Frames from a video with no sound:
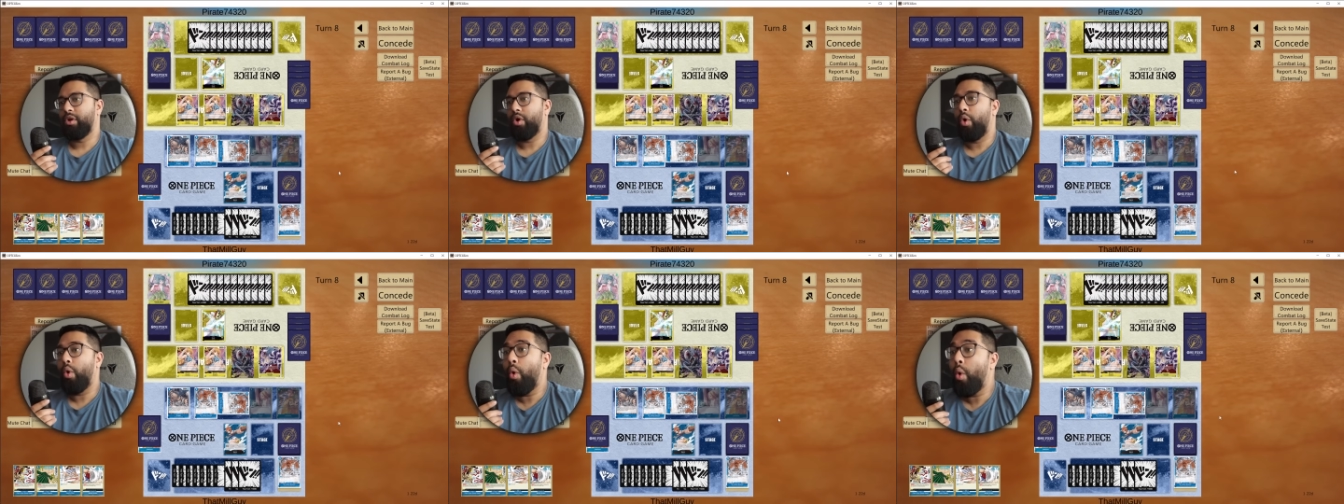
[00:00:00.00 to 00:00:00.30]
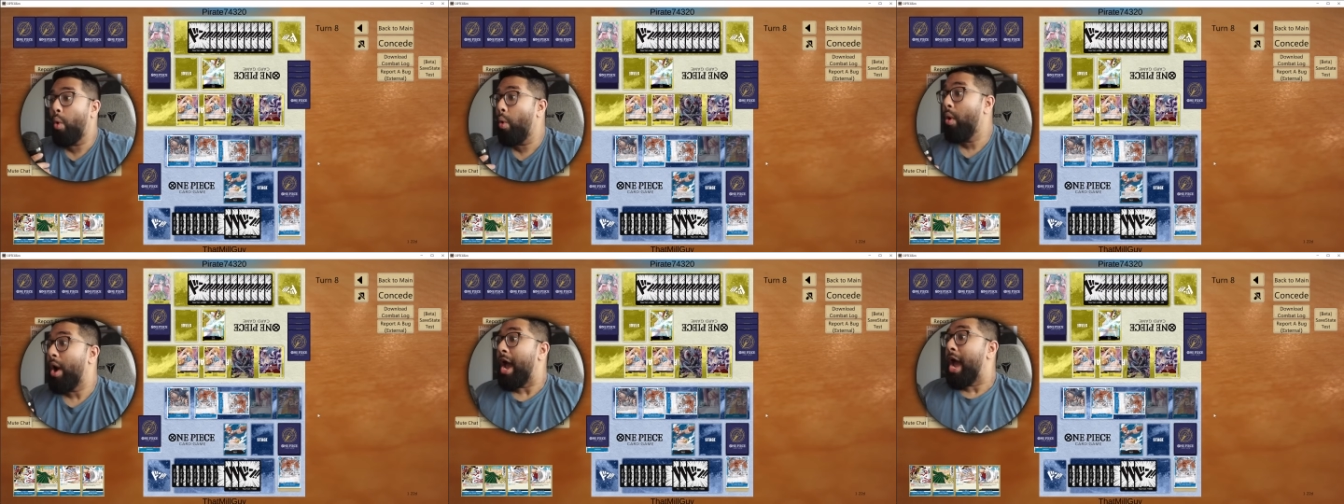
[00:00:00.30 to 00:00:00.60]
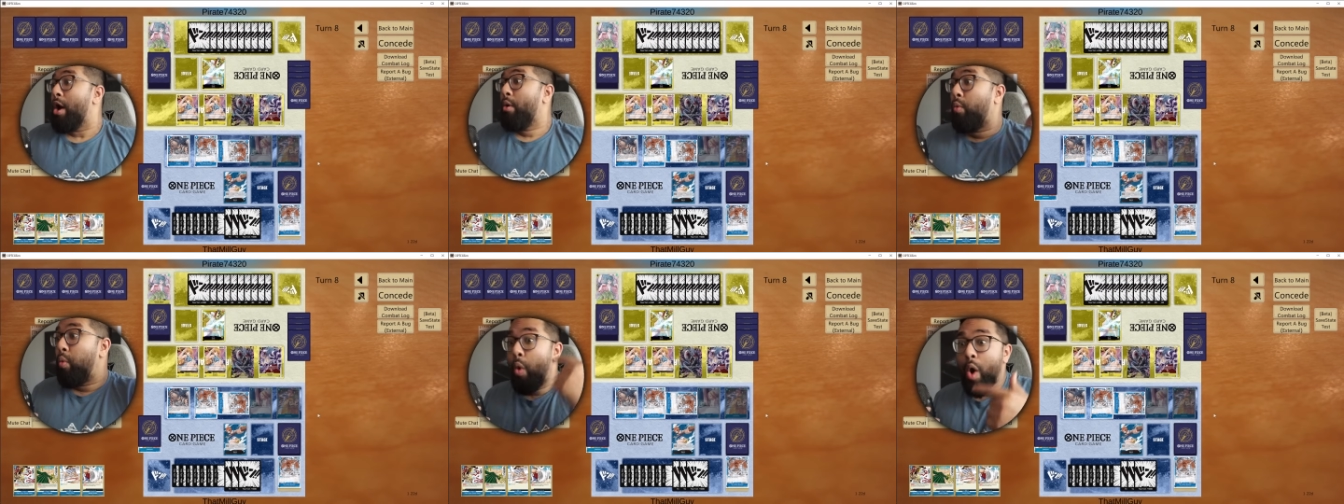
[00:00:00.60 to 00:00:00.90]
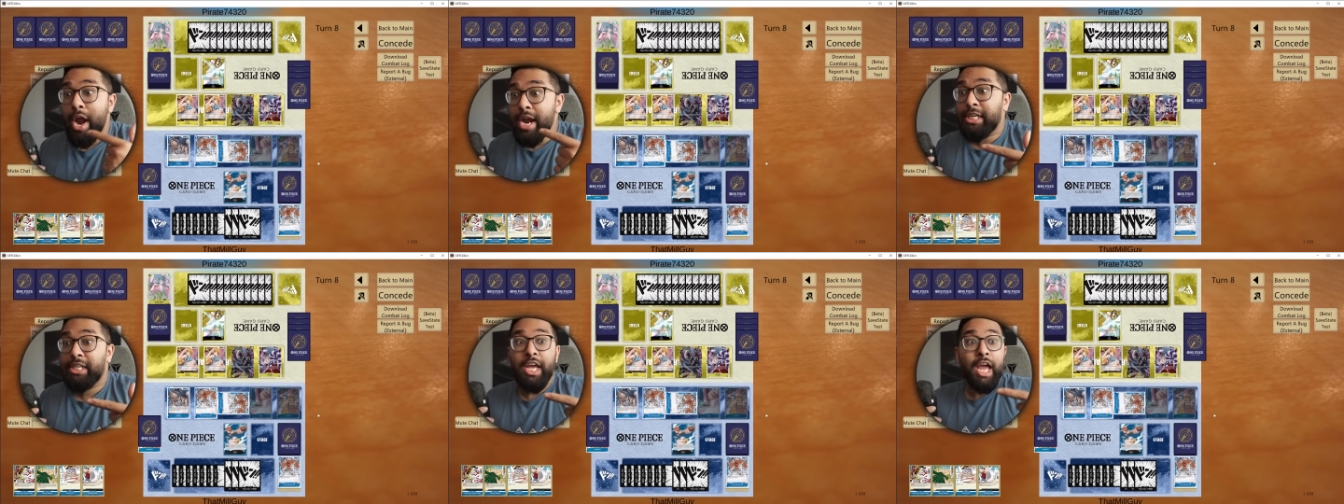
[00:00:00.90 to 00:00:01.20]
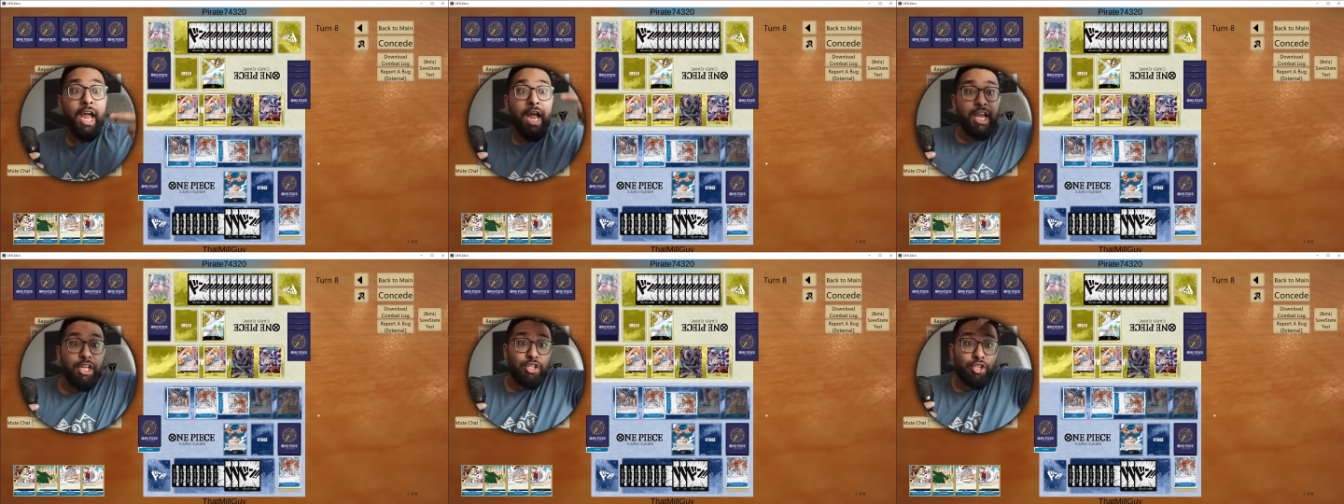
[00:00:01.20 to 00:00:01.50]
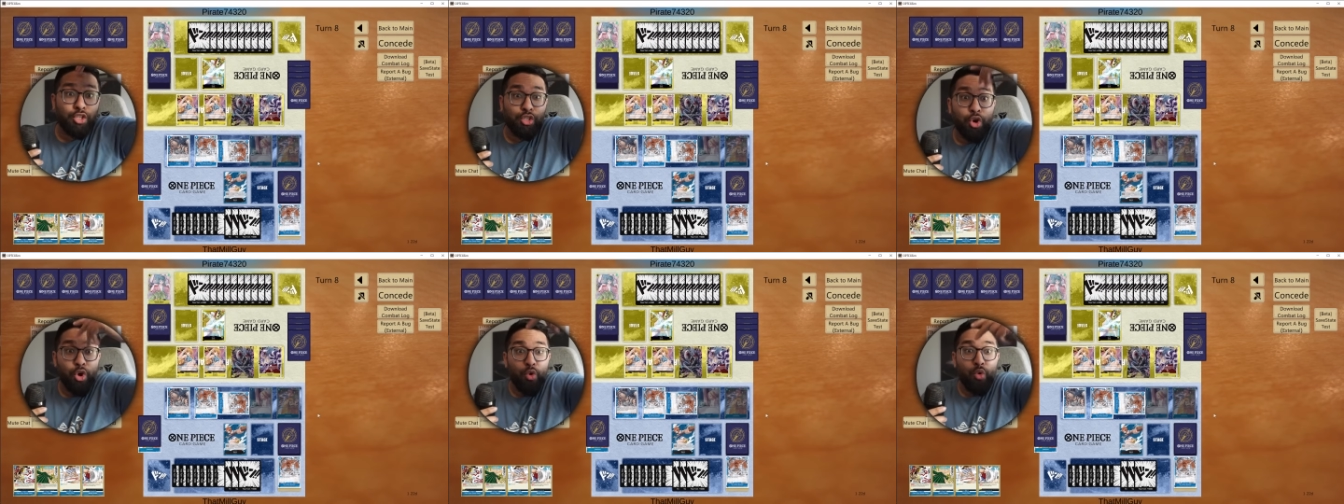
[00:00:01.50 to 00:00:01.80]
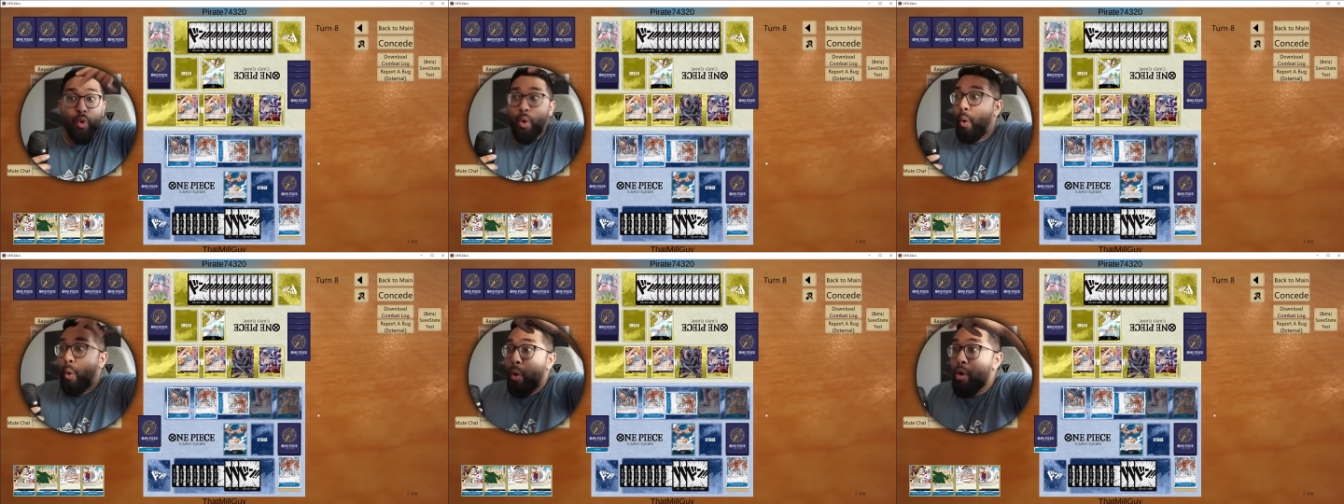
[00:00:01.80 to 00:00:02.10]
Oh, wait, it's
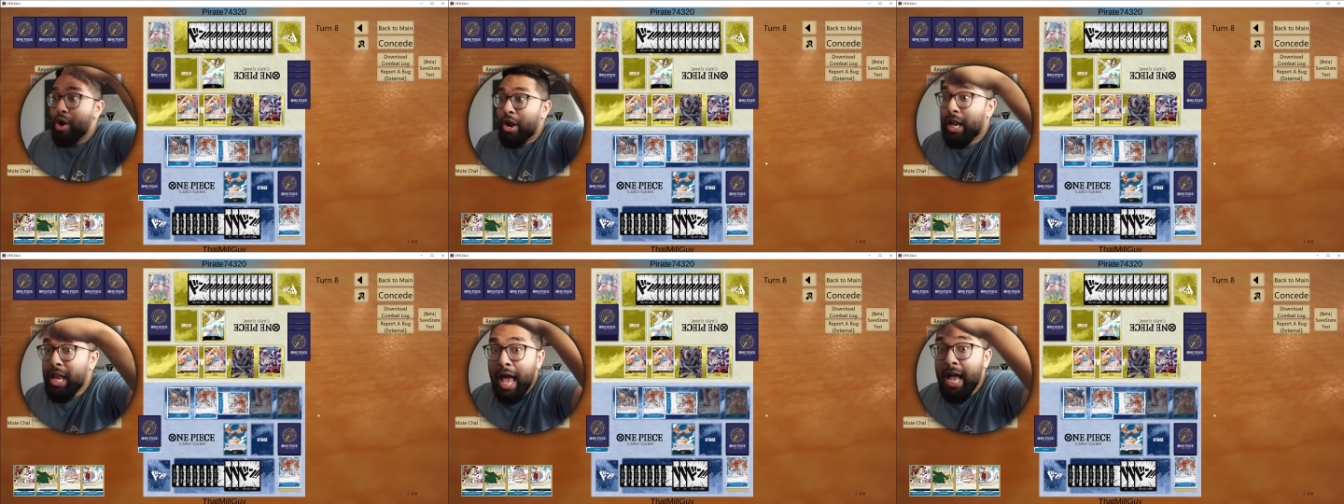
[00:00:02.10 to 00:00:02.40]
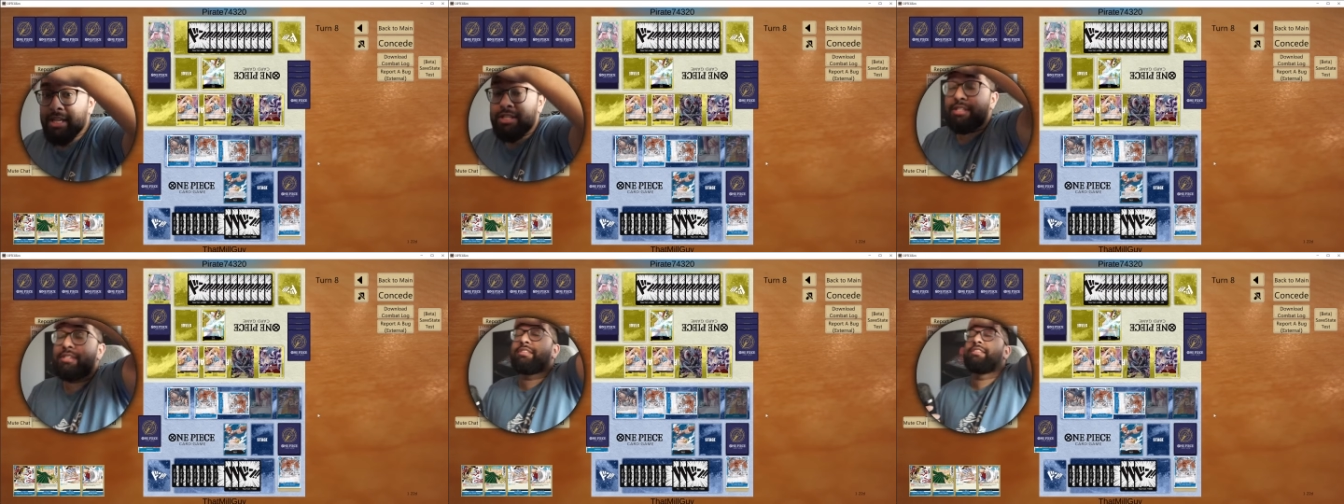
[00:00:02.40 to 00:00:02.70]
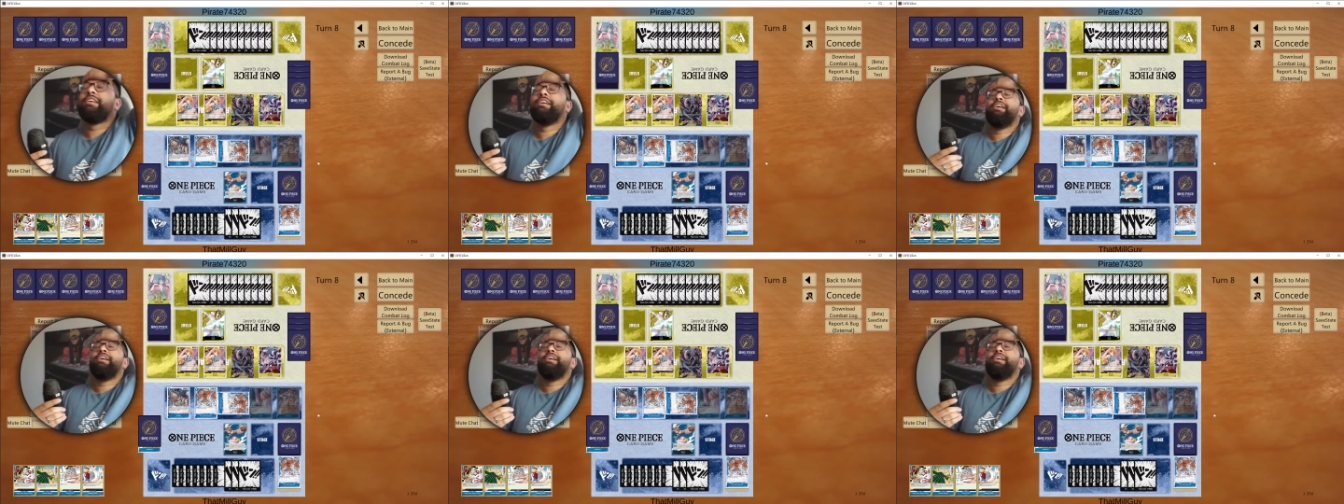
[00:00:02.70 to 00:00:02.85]
two or less.